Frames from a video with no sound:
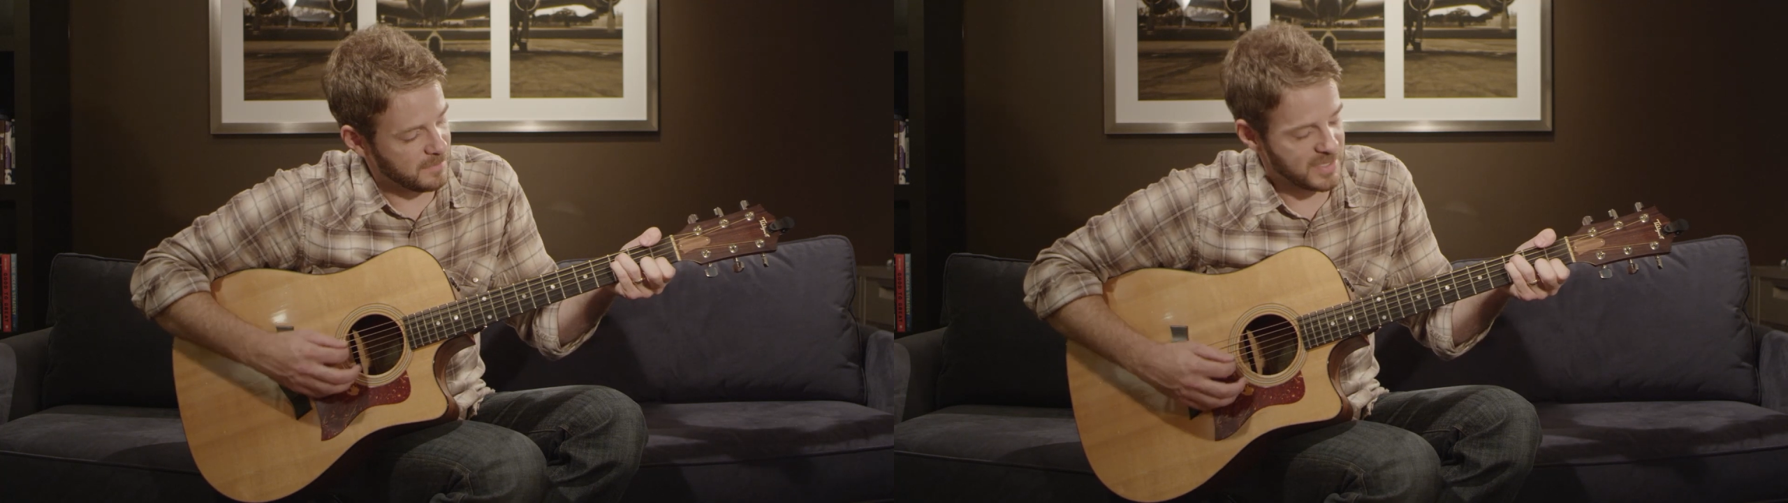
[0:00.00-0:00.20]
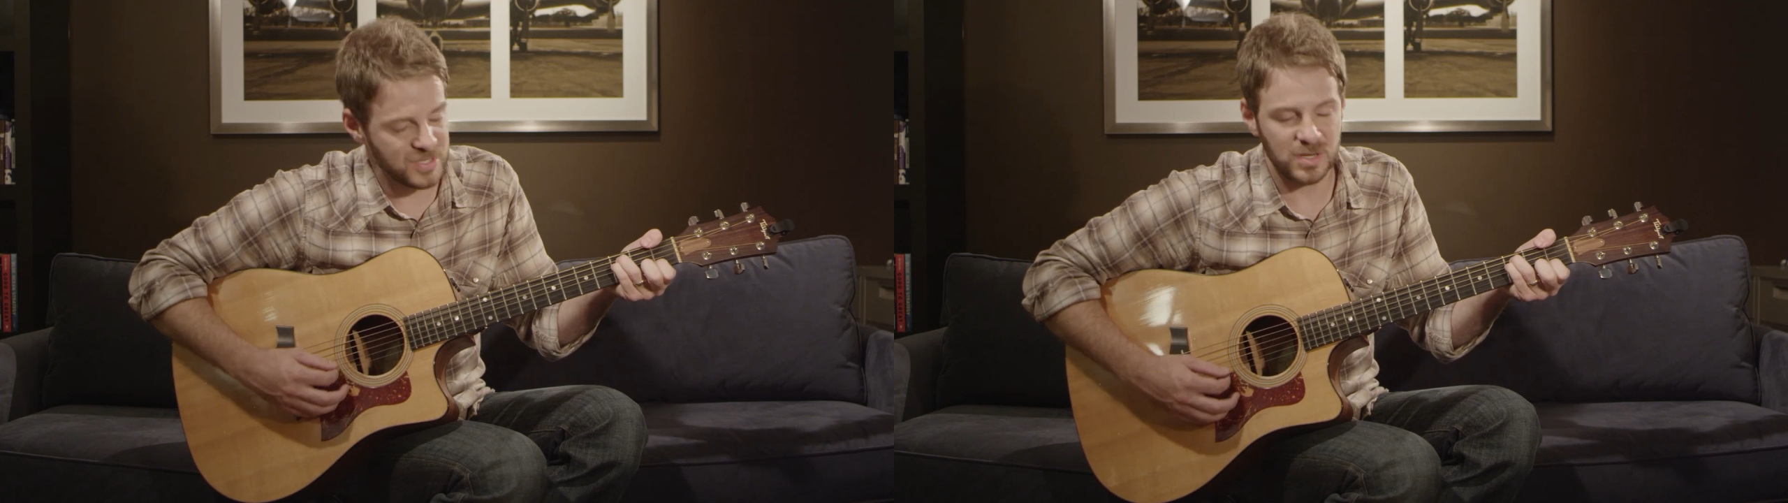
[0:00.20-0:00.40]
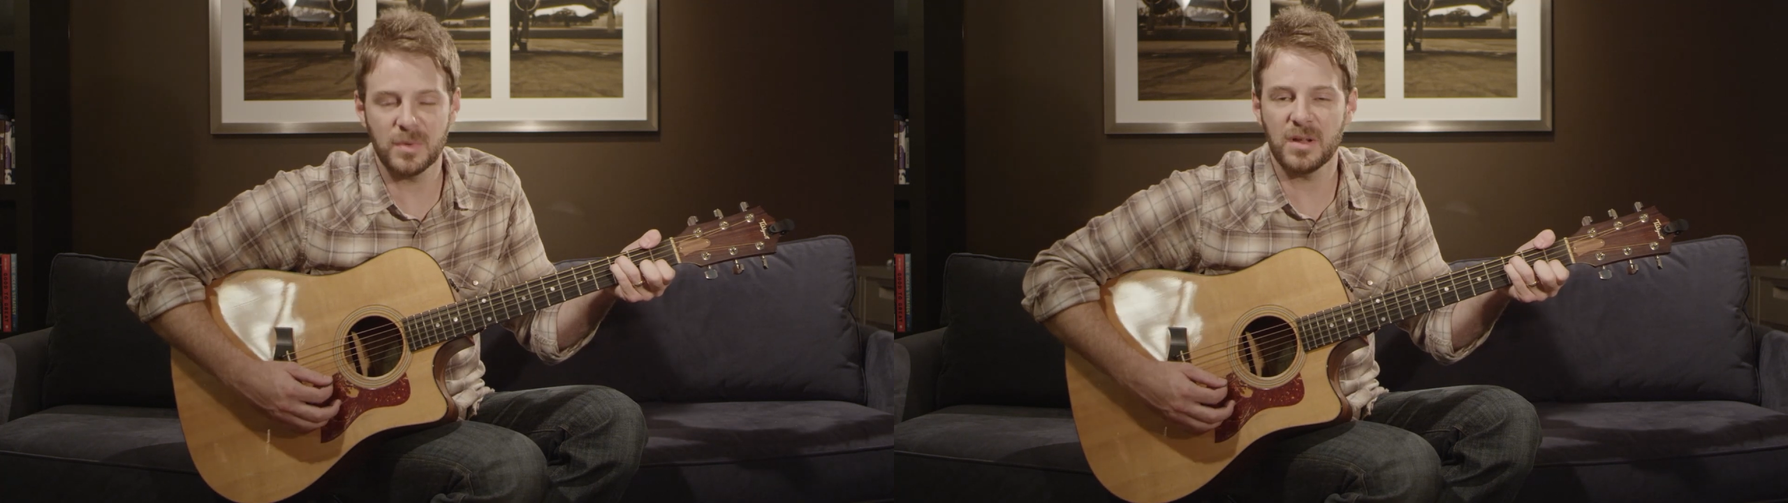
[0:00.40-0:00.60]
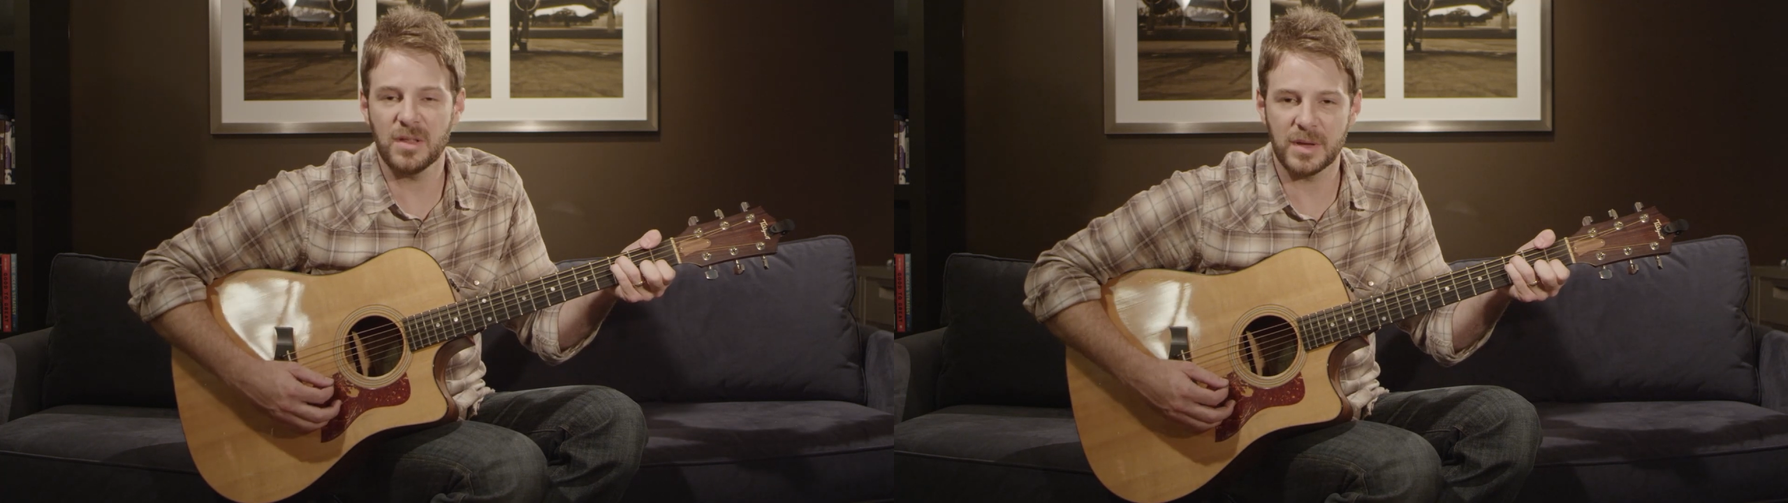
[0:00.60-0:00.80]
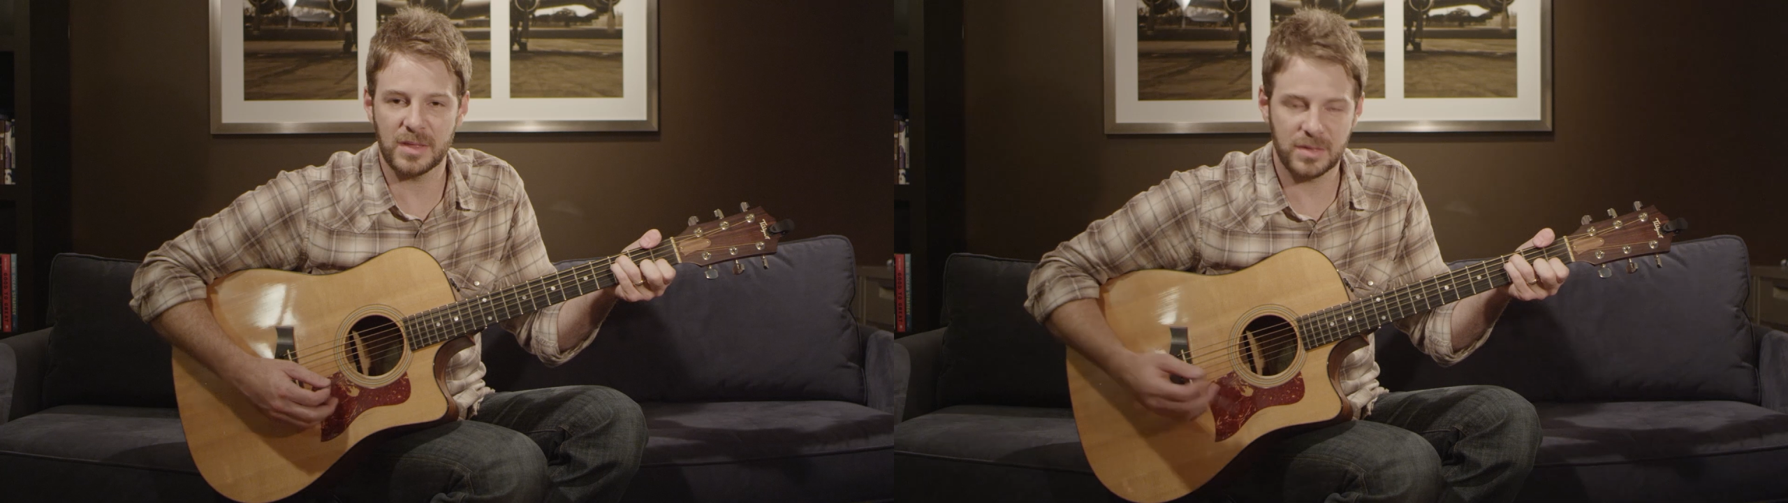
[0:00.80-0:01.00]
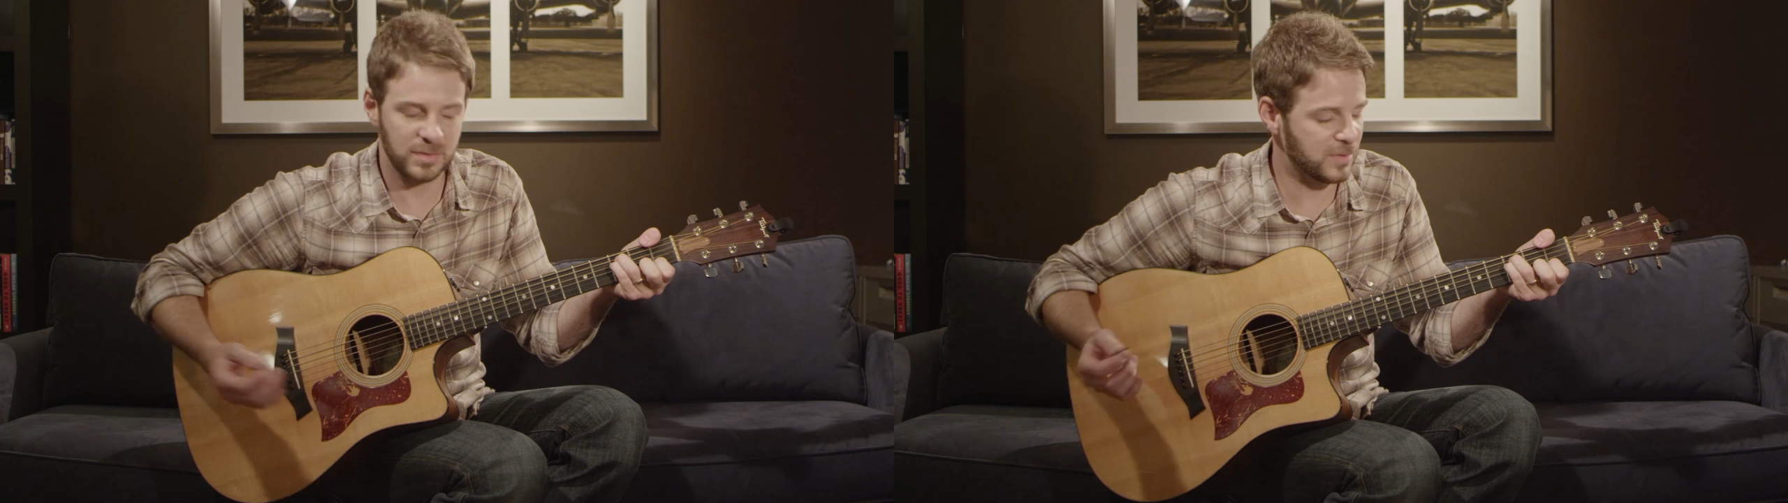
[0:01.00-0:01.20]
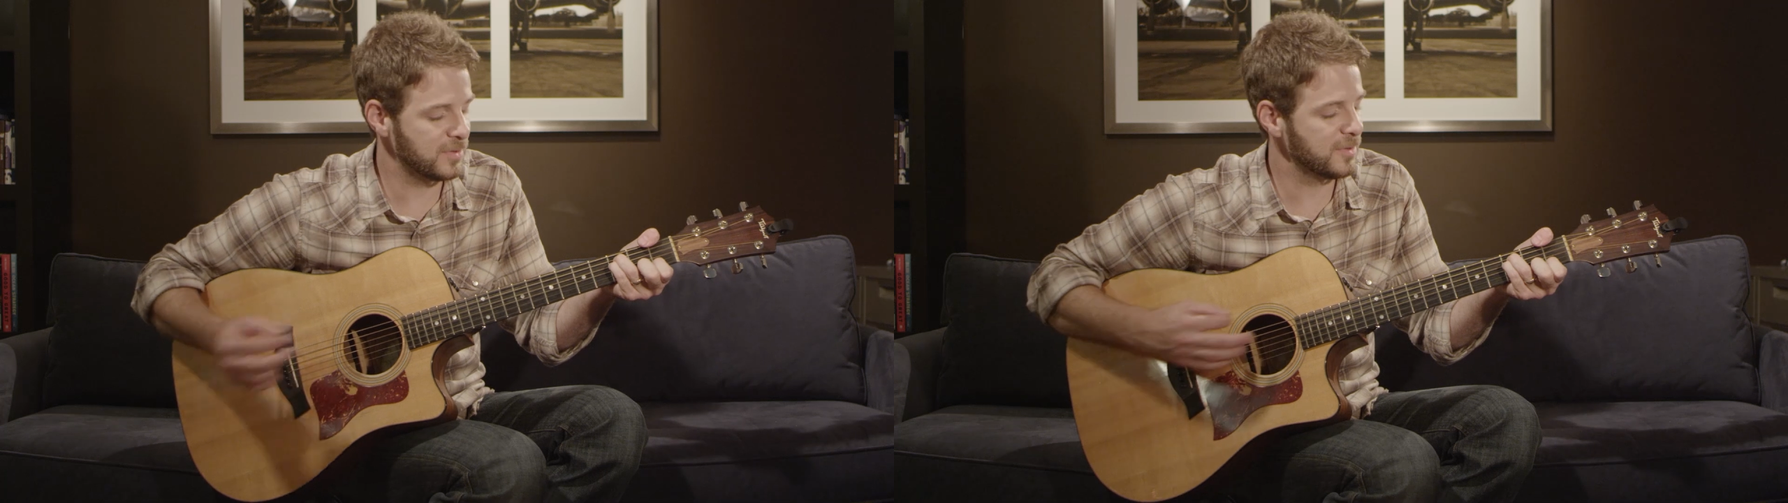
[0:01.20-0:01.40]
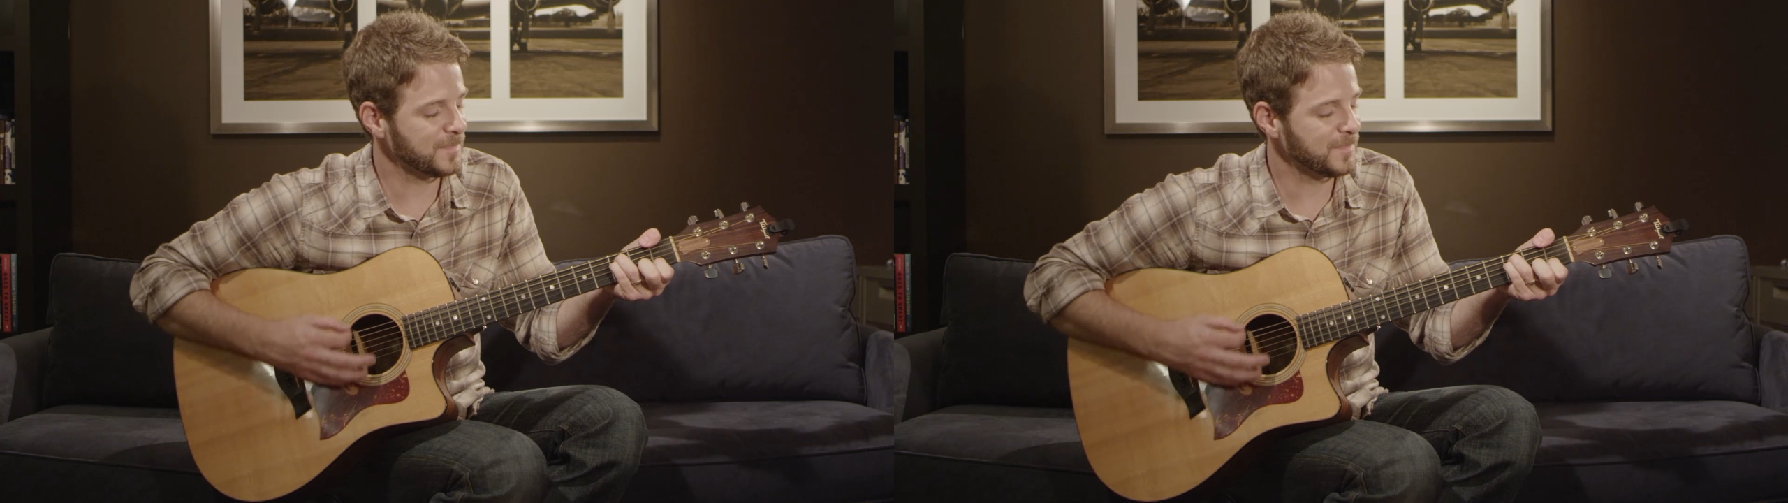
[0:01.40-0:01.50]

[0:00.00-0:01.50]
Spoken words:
By strumming all the way through,